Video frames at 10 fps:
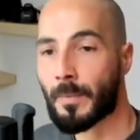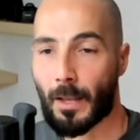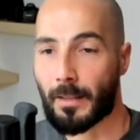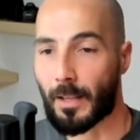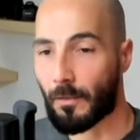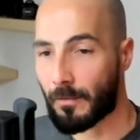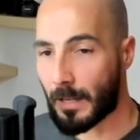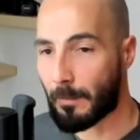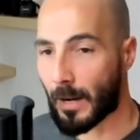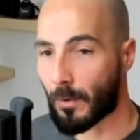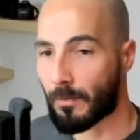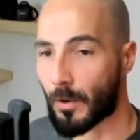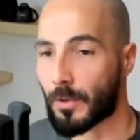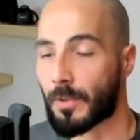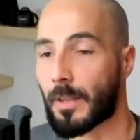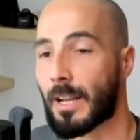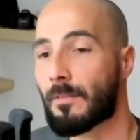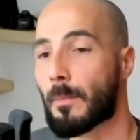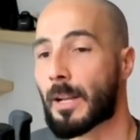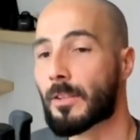Now, feedback refers to the
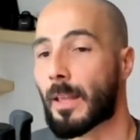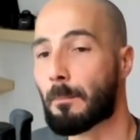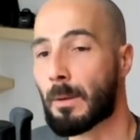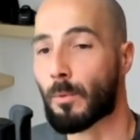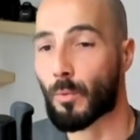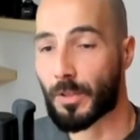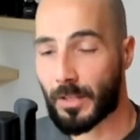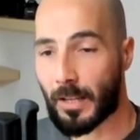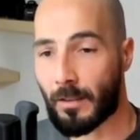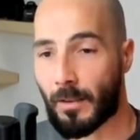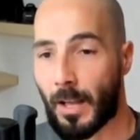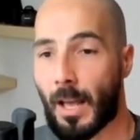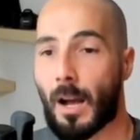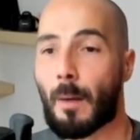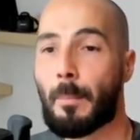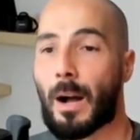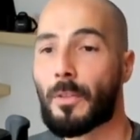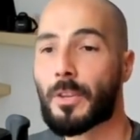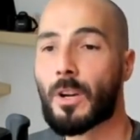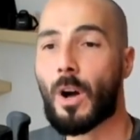information that people receive about
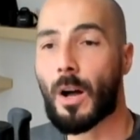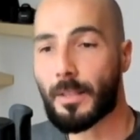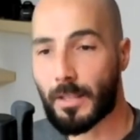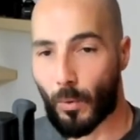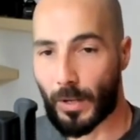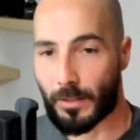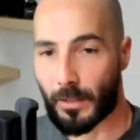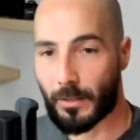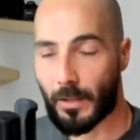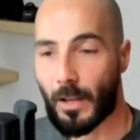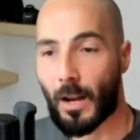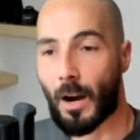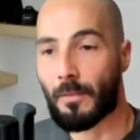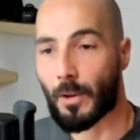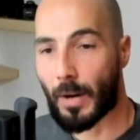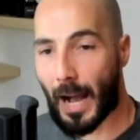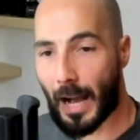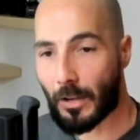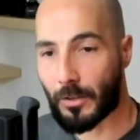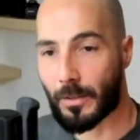the consequences of their
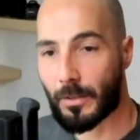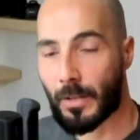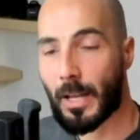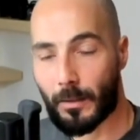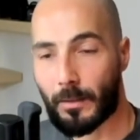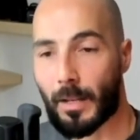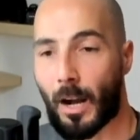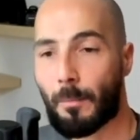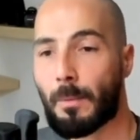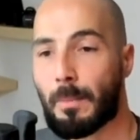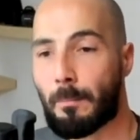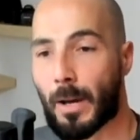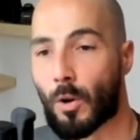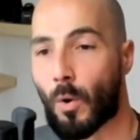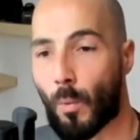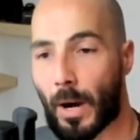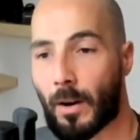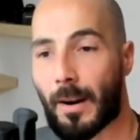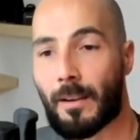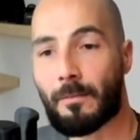actions to help them be better aware
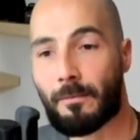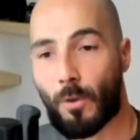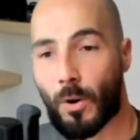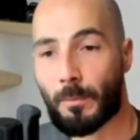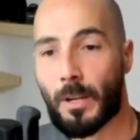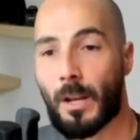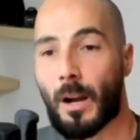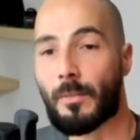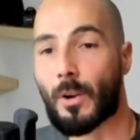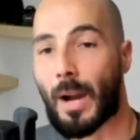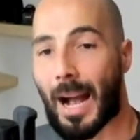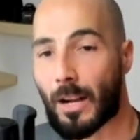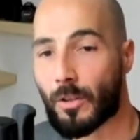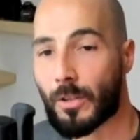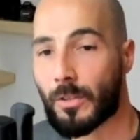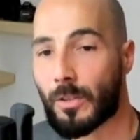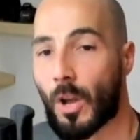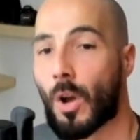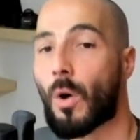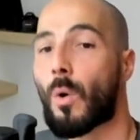and informed of their actions
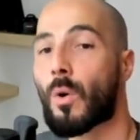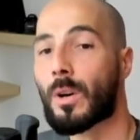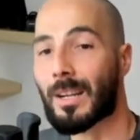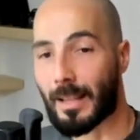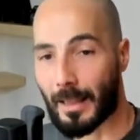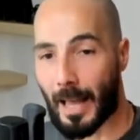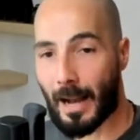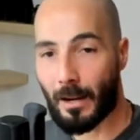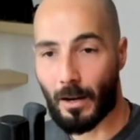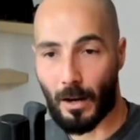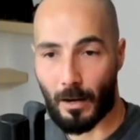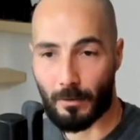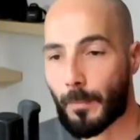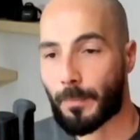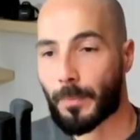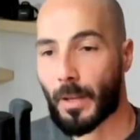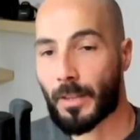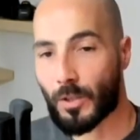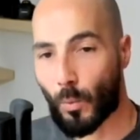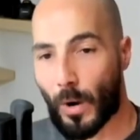or lack of.
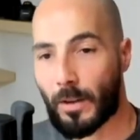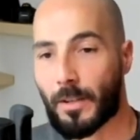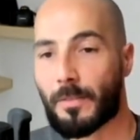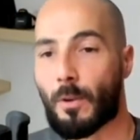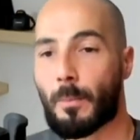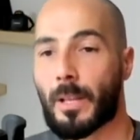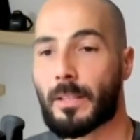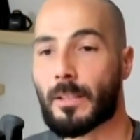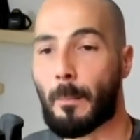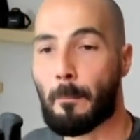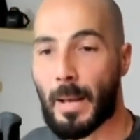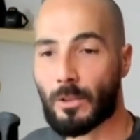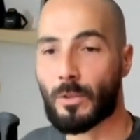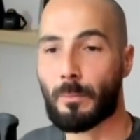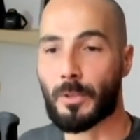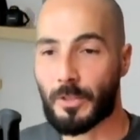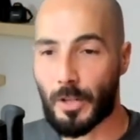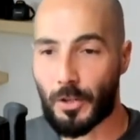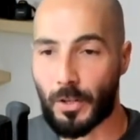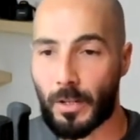This awareness formulates a mental
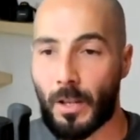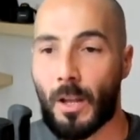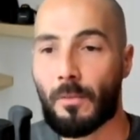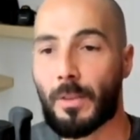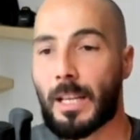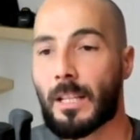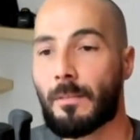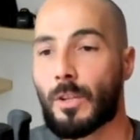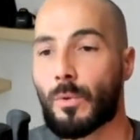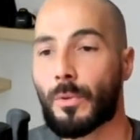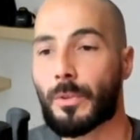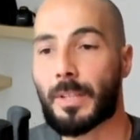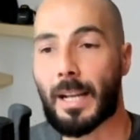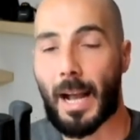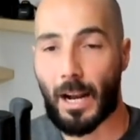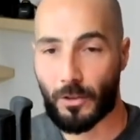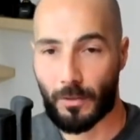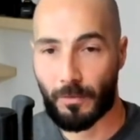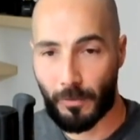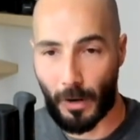position for the individual to take
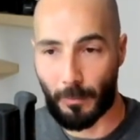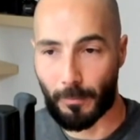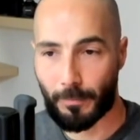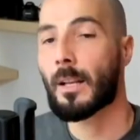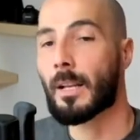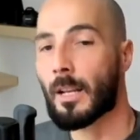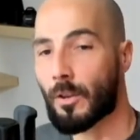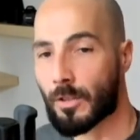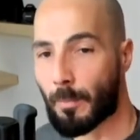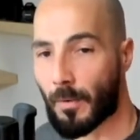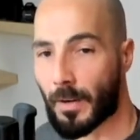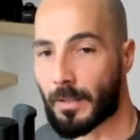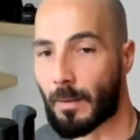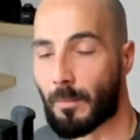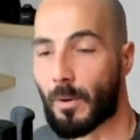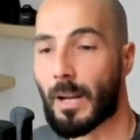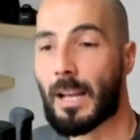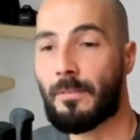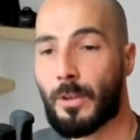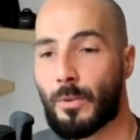action from. Here's a perfect example.
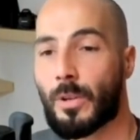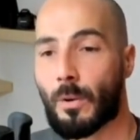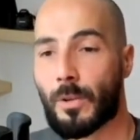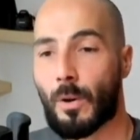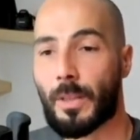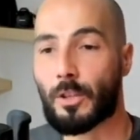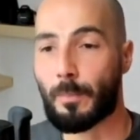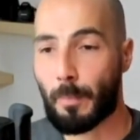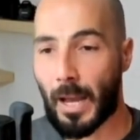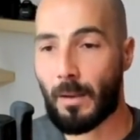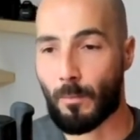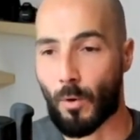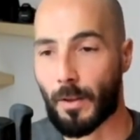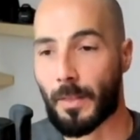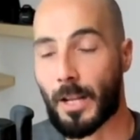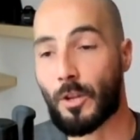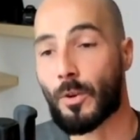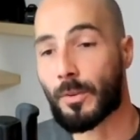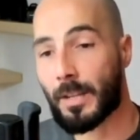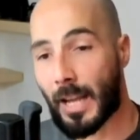If you don't know that you pay more than your
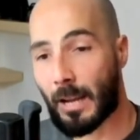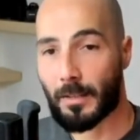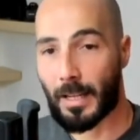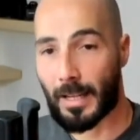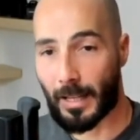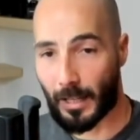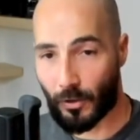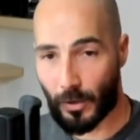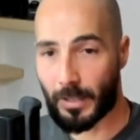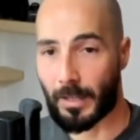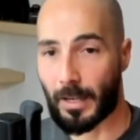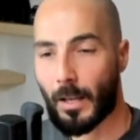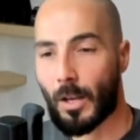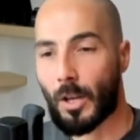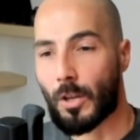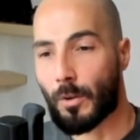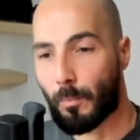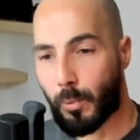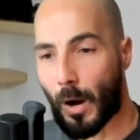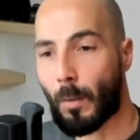neighbor in electricity, you
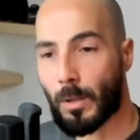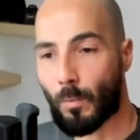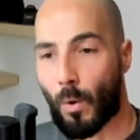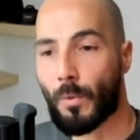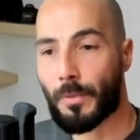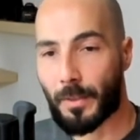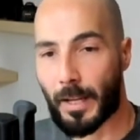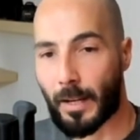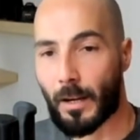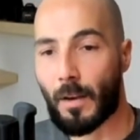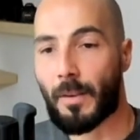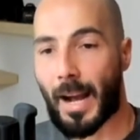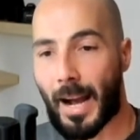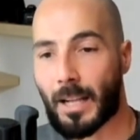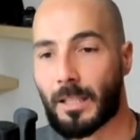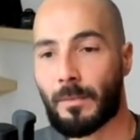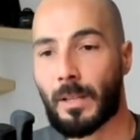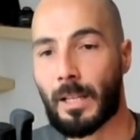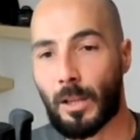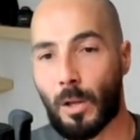probably won't think of
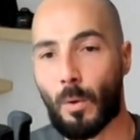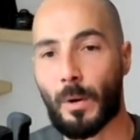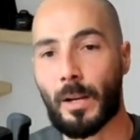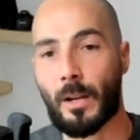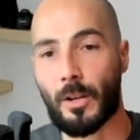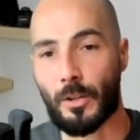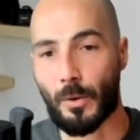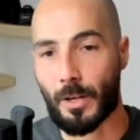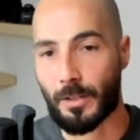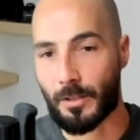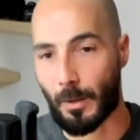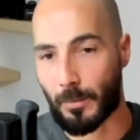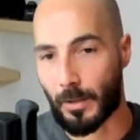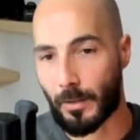actively lowering your consumption.